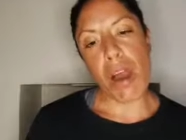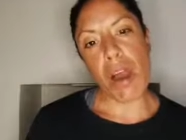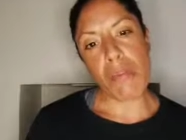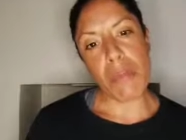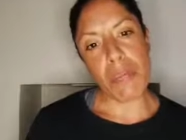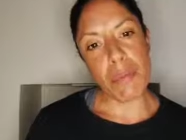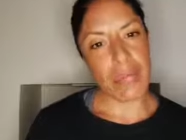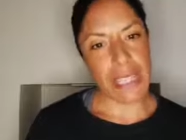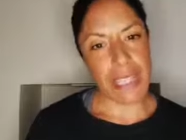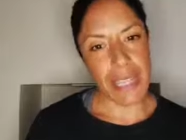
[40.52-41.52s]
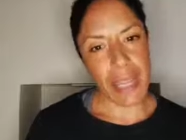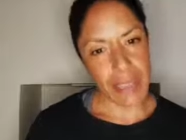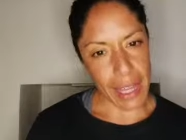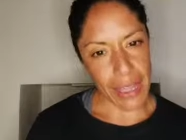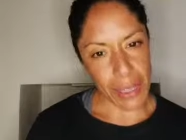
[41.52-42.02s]
I really wanted to say
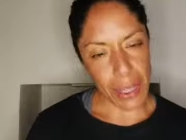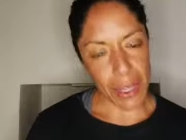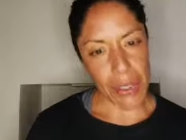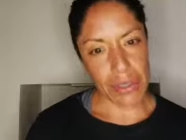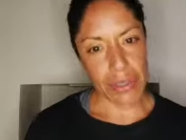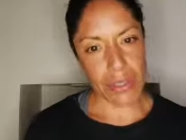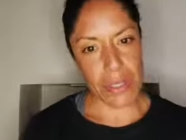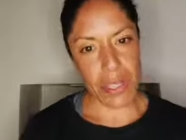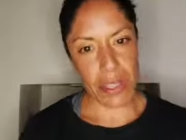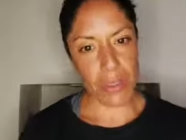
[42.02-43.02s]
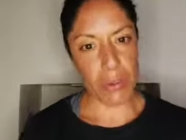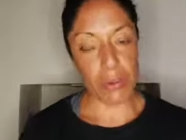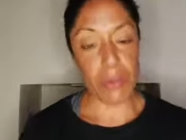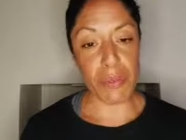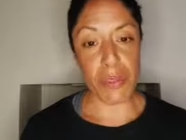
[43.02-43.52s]
thank you to
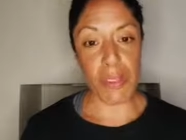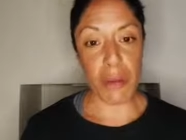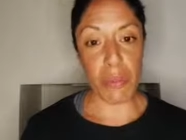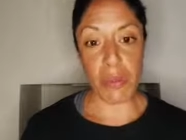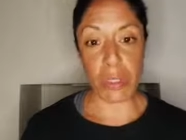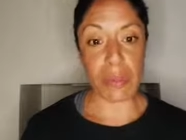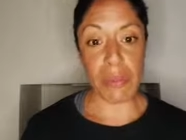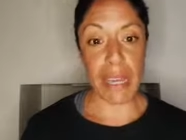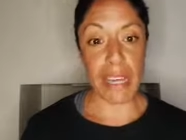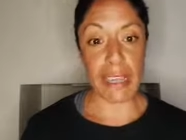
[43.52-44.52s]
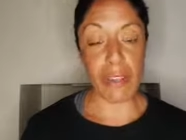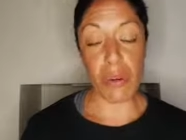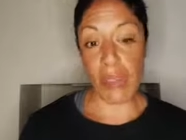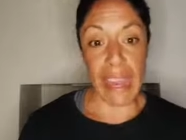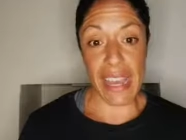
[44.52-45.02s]
all of you that watch me
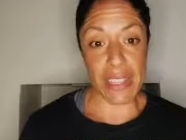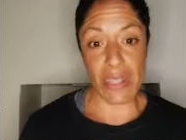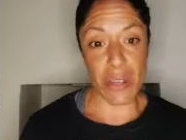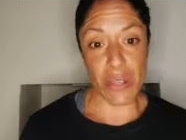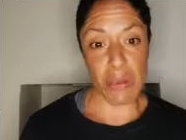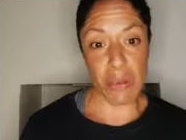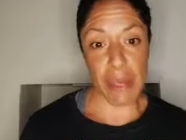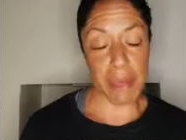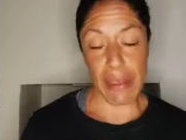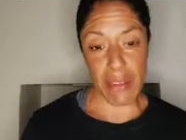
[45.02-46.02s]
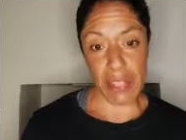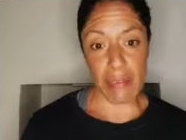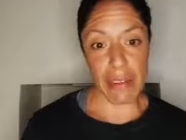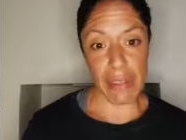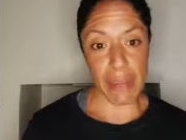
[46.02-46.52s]
or that exercise with me bouncing
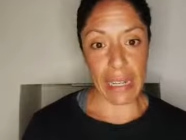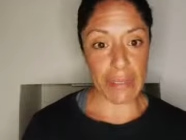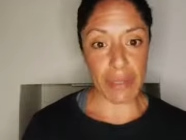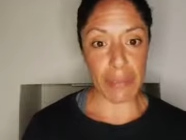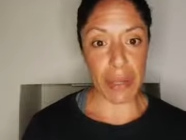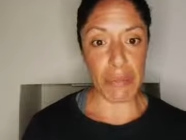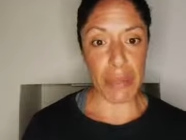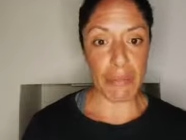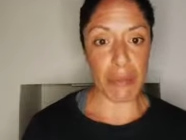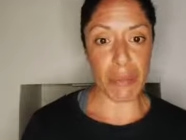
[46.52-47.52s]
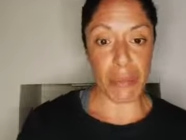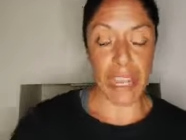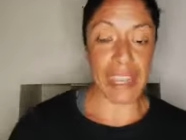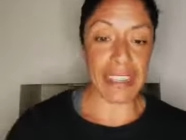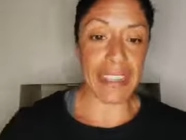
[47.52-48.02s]
around in my living room every
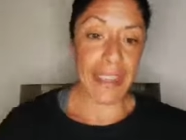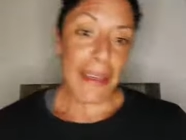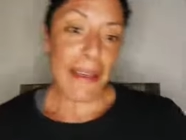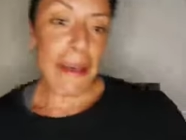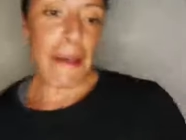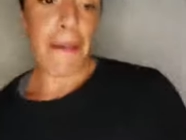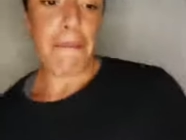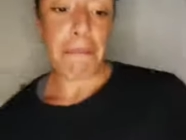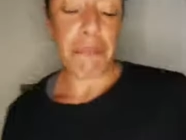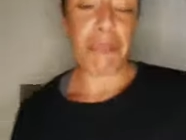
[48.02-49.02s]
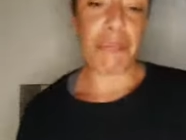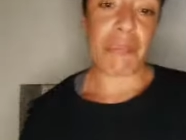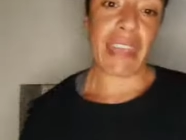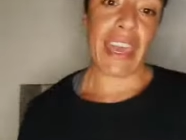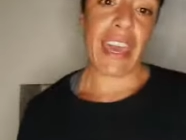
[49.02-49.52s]
morning. Um,
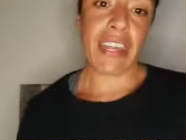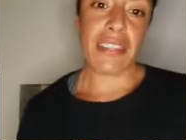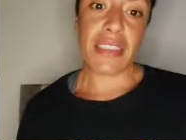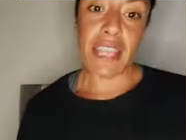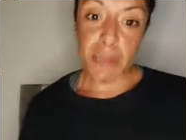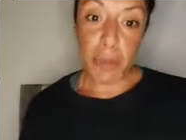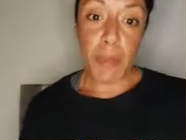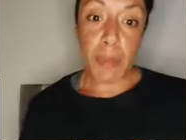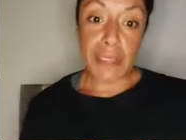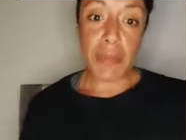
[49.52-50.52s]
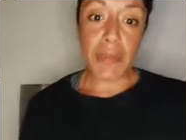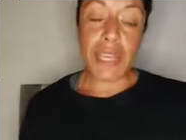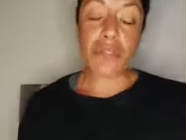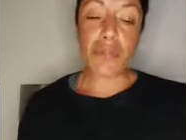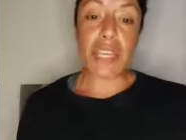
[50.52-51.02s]
and that's probably the
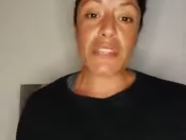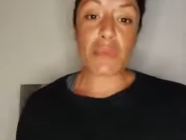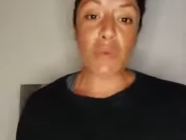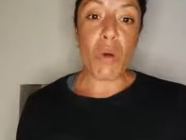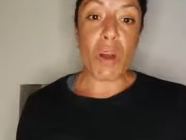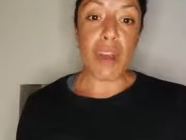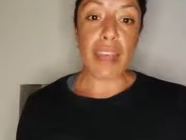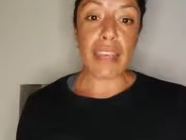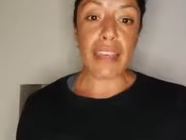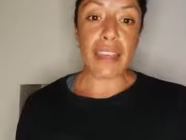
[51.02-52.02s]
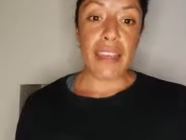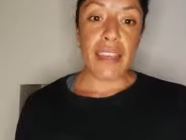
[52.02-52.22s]
biggest reason why